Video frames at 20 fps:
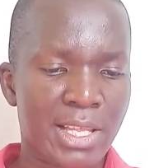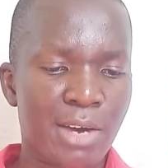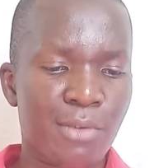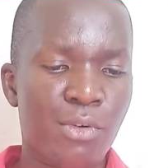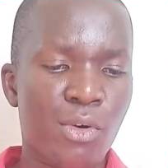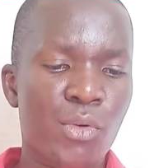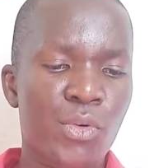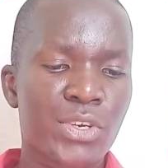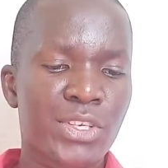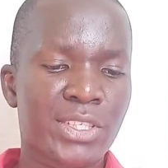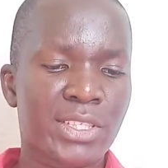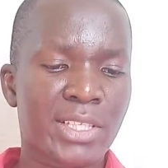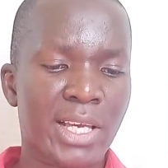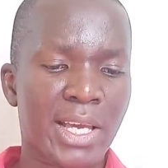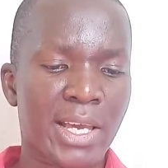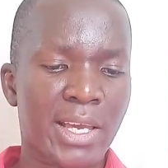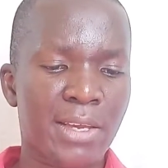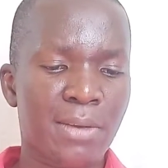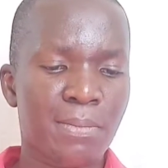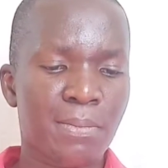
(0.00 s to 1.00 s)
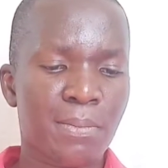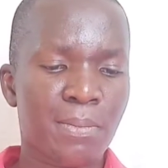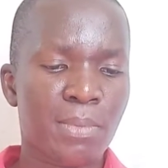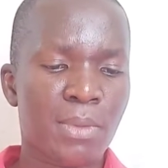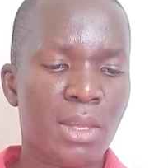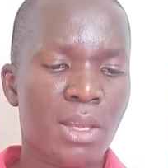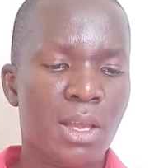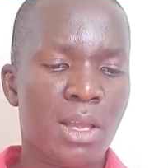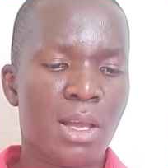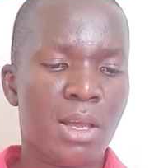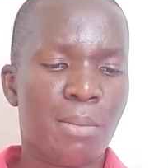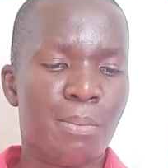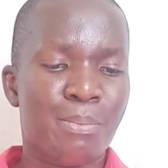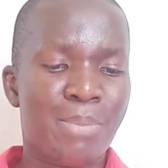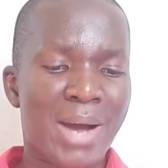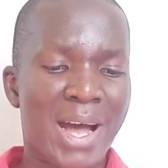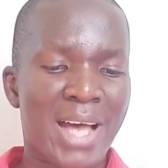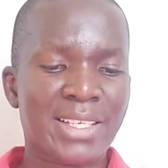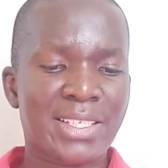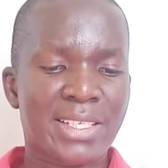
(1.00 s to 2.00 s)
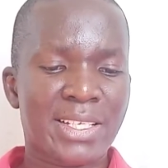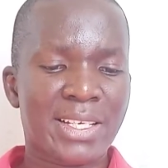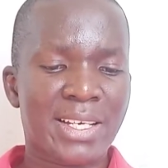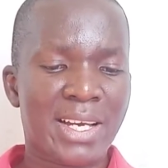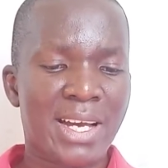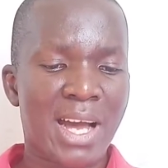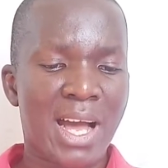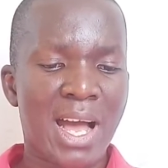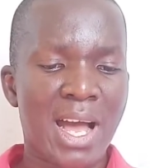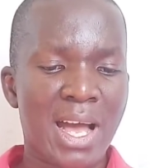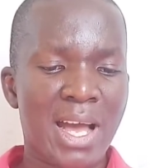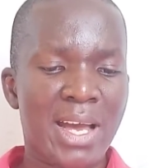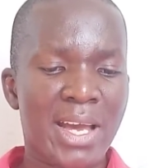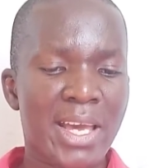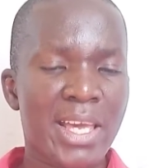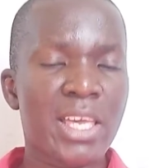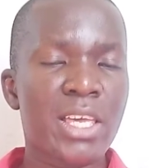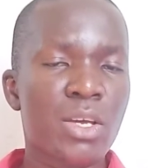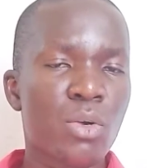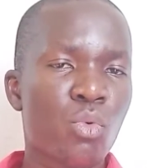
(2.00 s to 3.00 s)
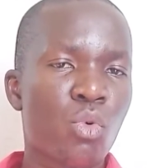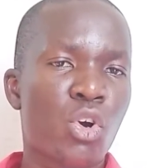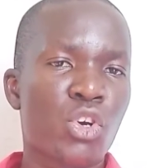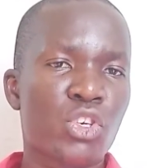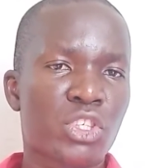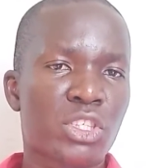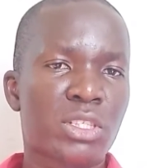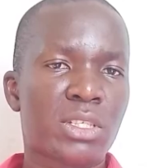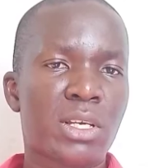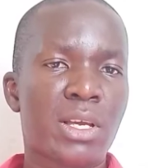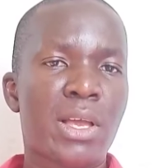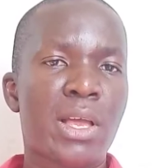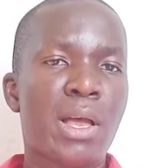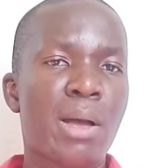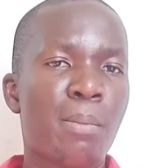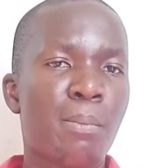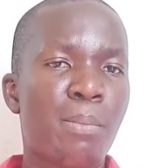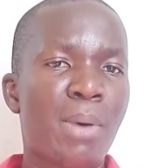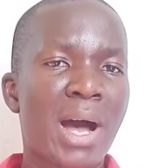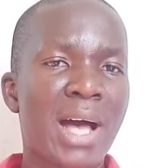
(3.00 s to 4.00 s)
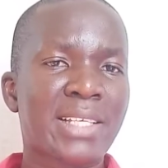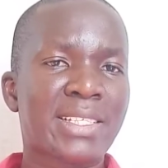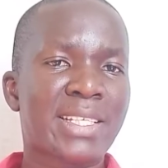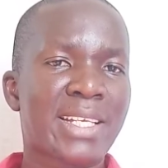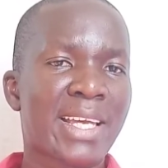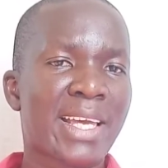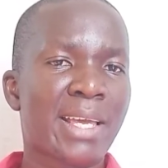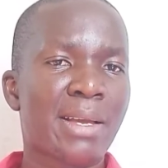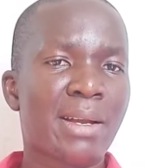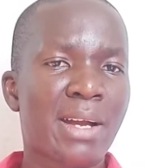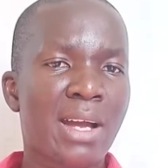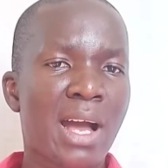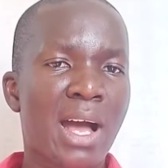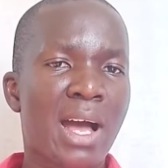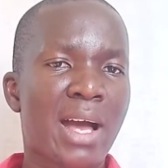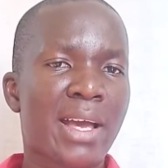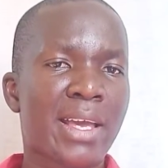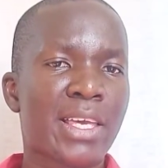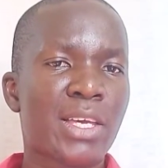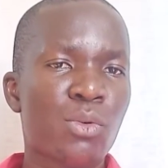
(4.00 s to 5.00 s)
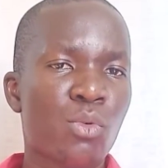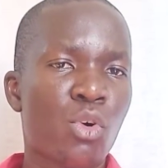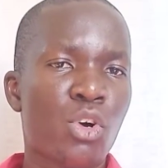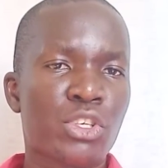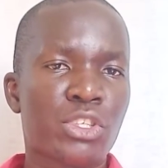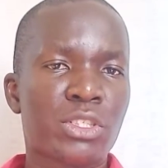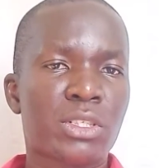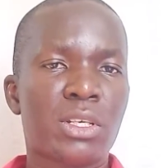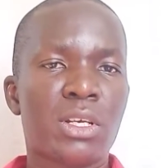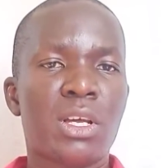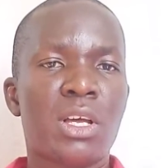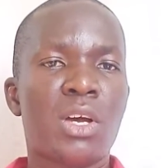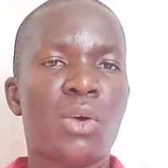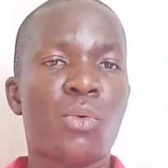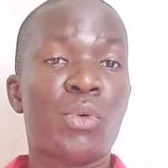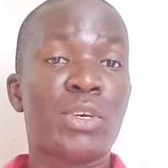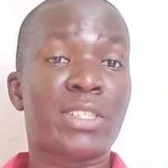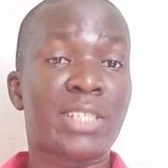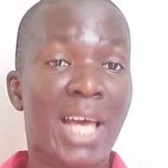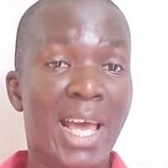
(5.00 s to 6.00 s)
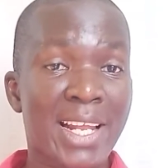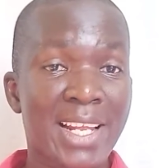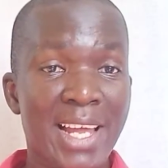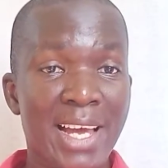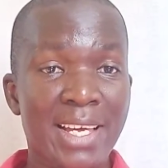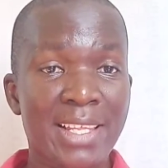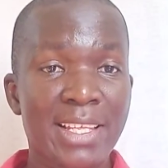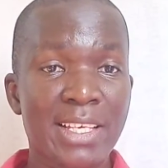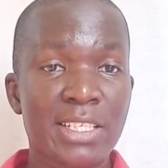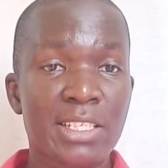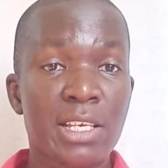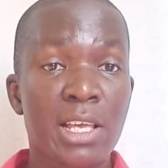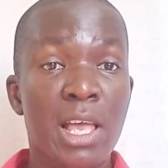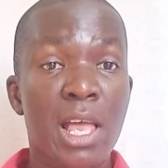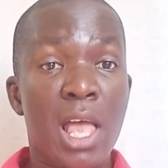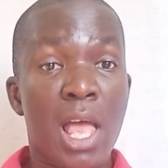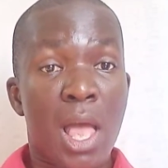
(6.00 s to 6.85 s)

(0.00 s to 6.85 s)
Therefore, we'll say past car he wash. Past car he wash. We sign like this.